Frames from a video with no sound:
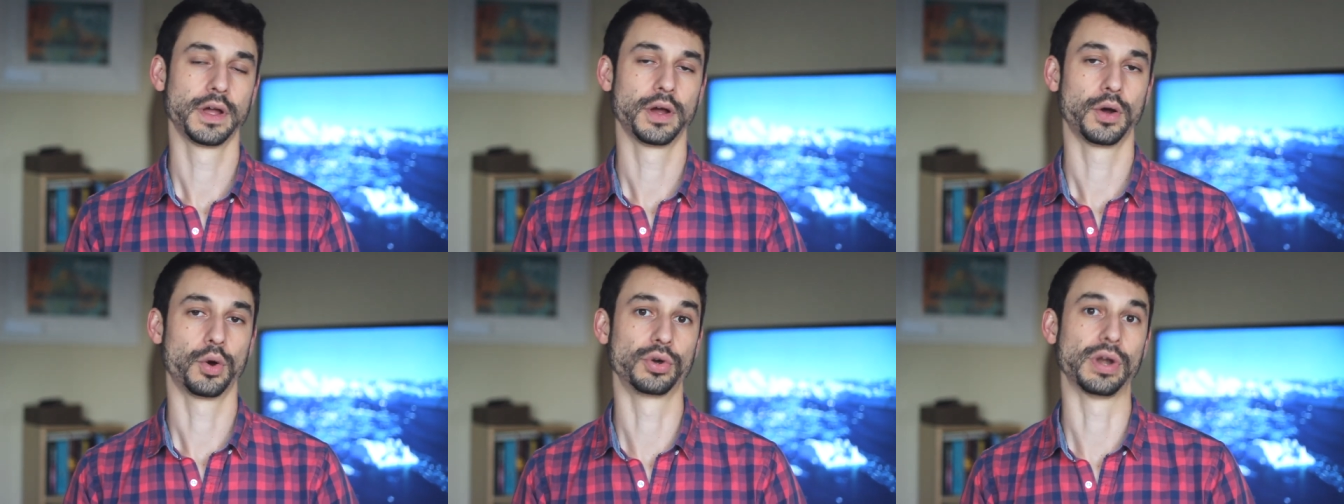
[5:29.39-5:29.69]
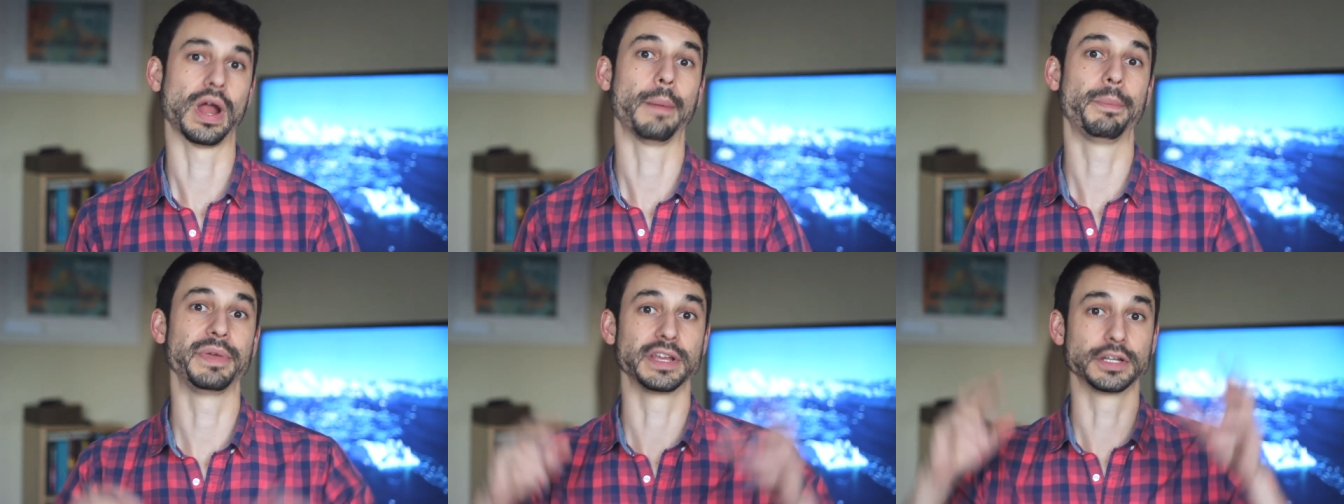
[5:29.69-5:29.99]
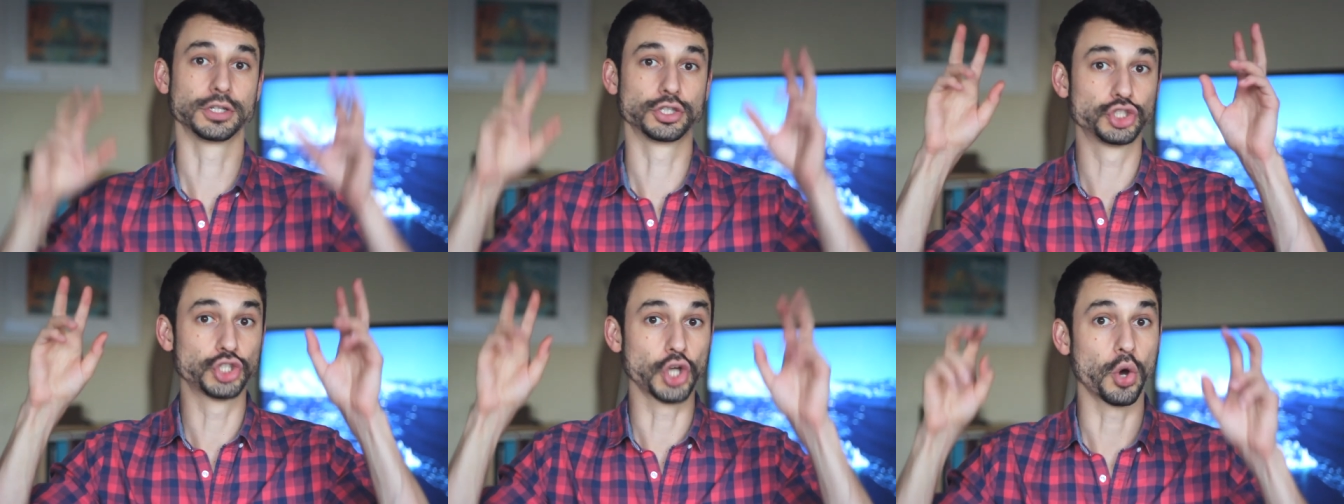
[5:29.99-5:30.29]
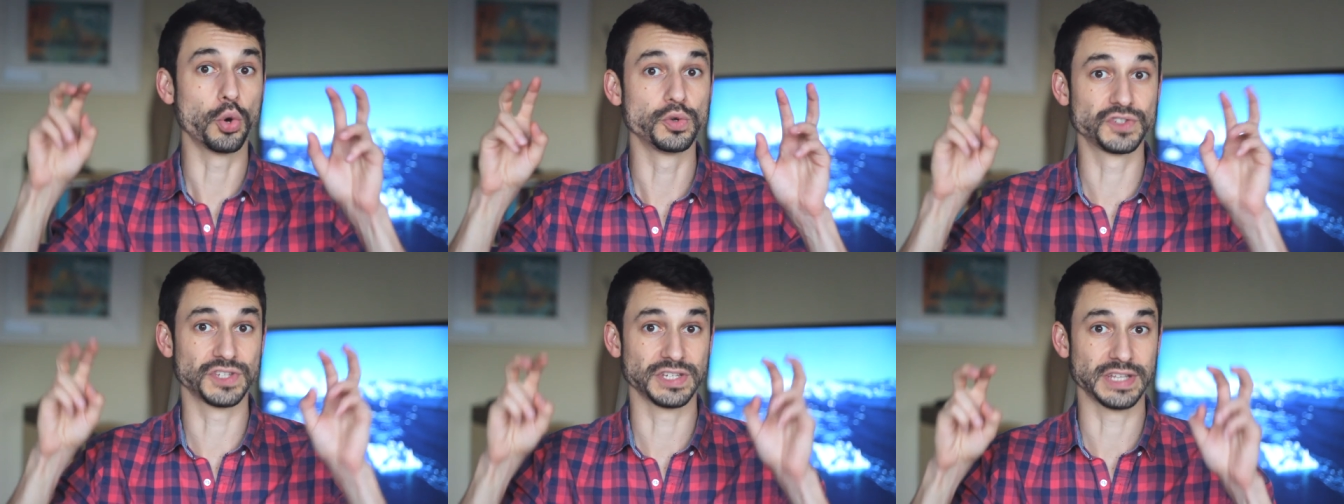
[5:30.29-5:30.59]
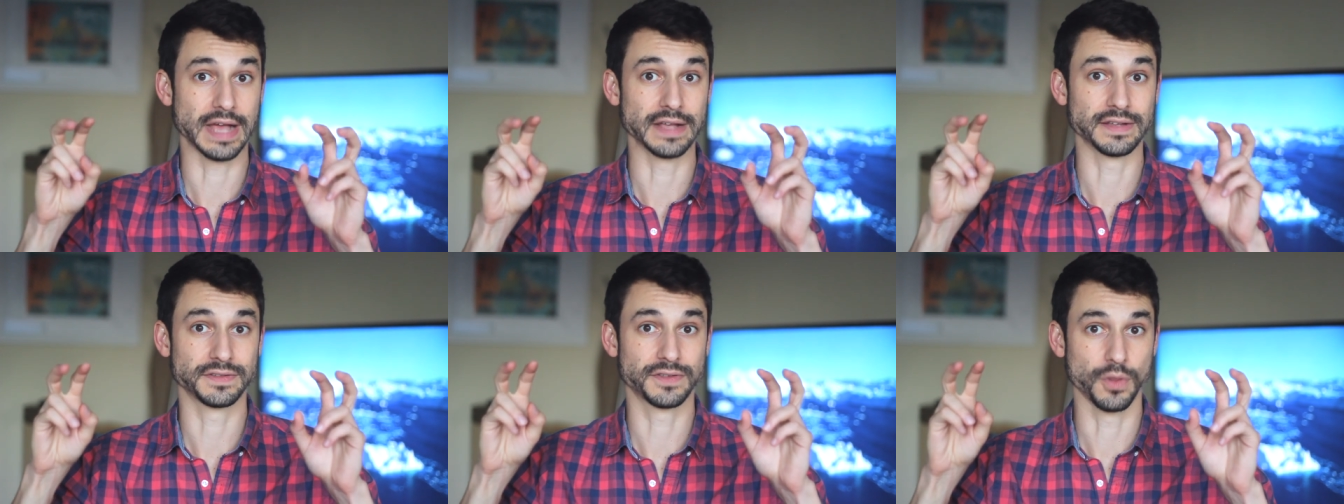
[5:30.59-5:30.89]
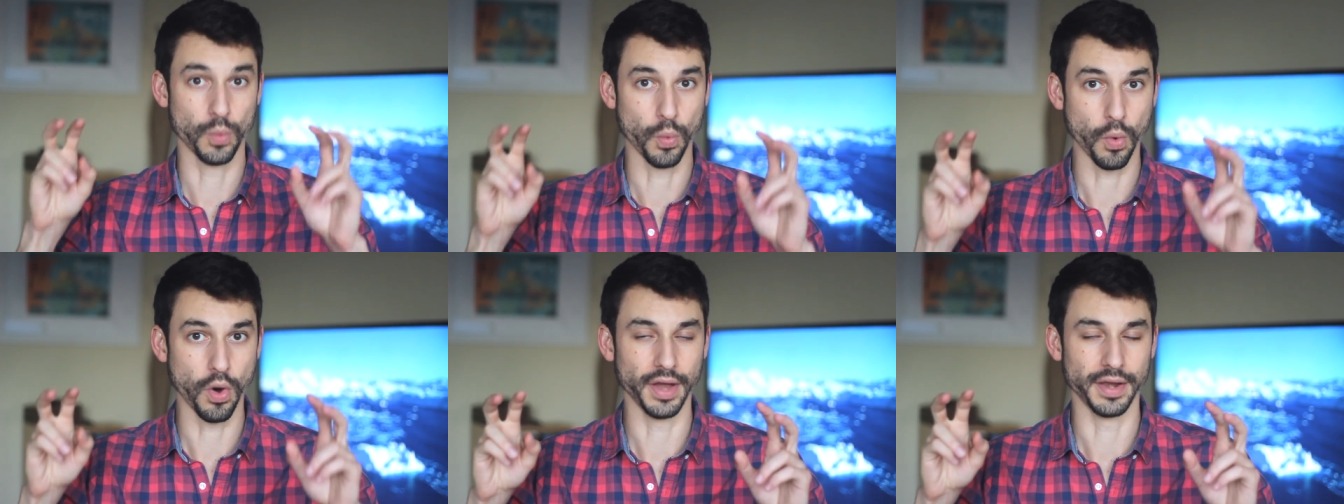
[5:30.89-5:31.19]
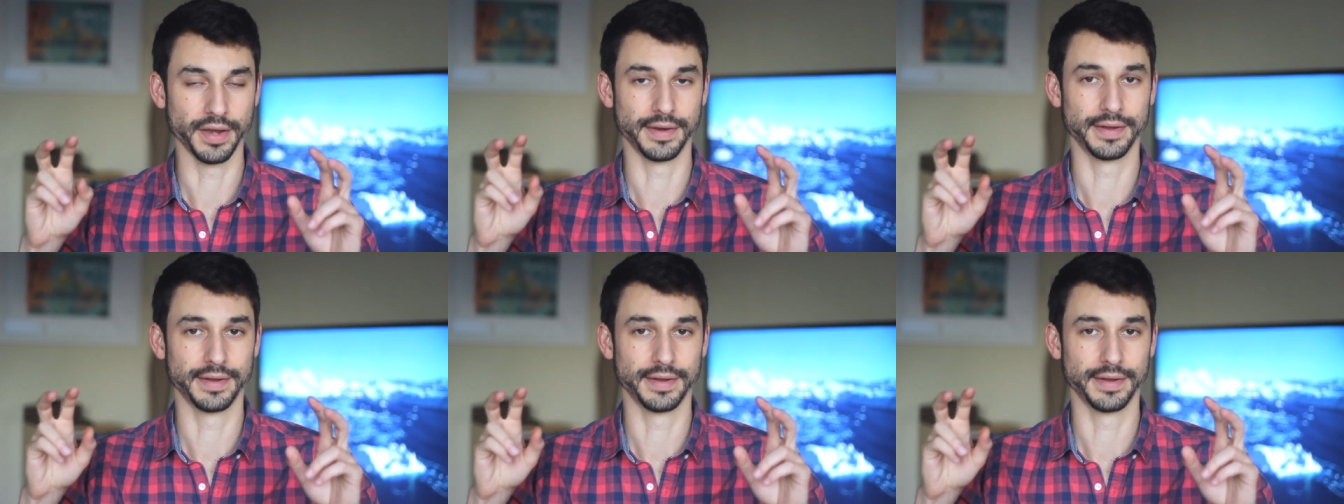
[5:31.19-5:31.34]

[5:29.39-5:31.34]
or not being chosen as the one.